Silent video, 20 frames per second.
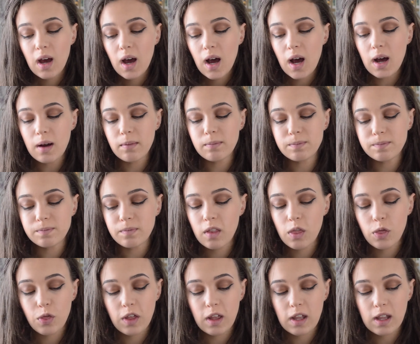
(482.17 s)

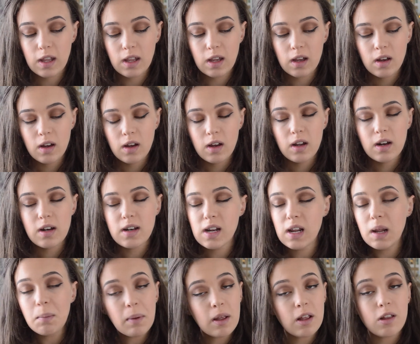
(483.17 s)
The
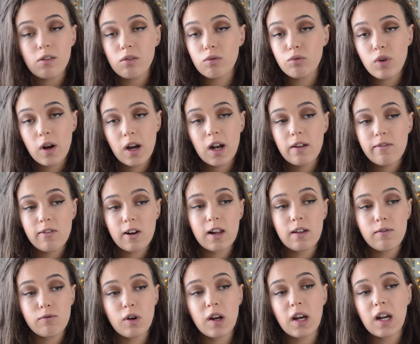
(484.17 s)
nib is
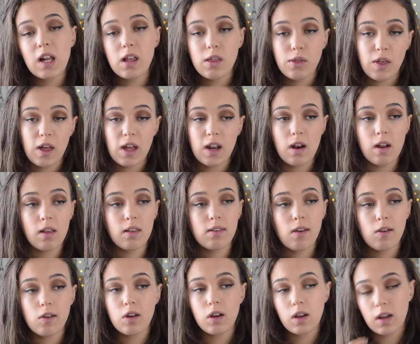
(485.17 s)
really thin, so
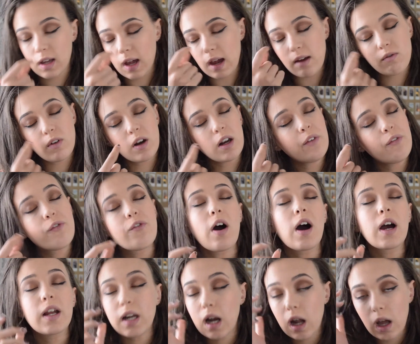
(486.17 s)
you can get a really
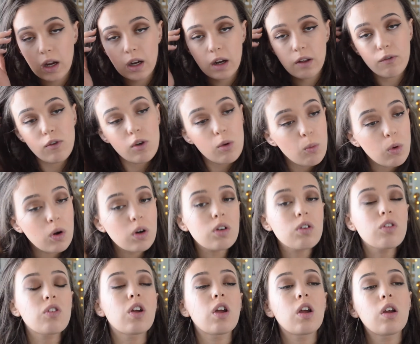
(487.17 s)
fine line if you want
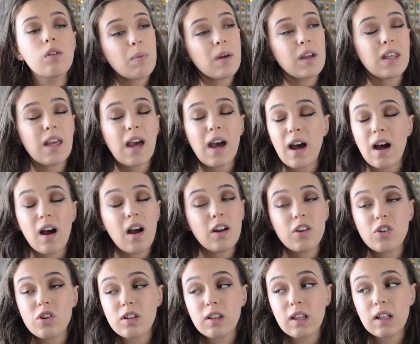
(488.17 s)
to, but yeah, I
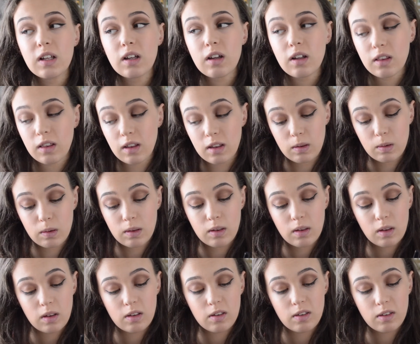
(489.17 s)
just think this
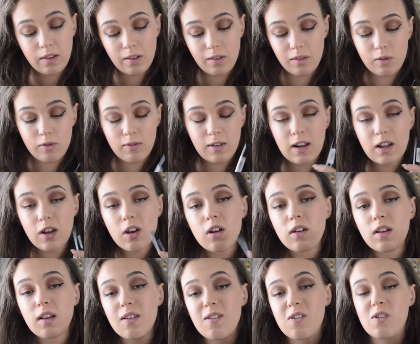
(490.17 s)
is really good.
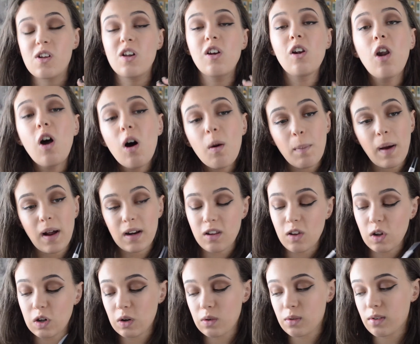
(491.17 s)
This is a lot better
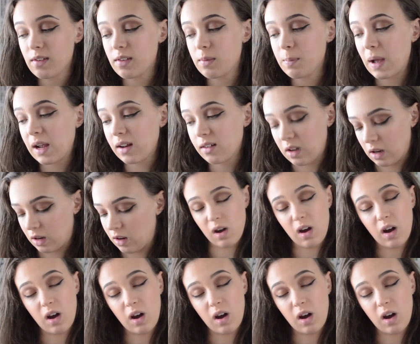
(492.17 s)
than I was expecting.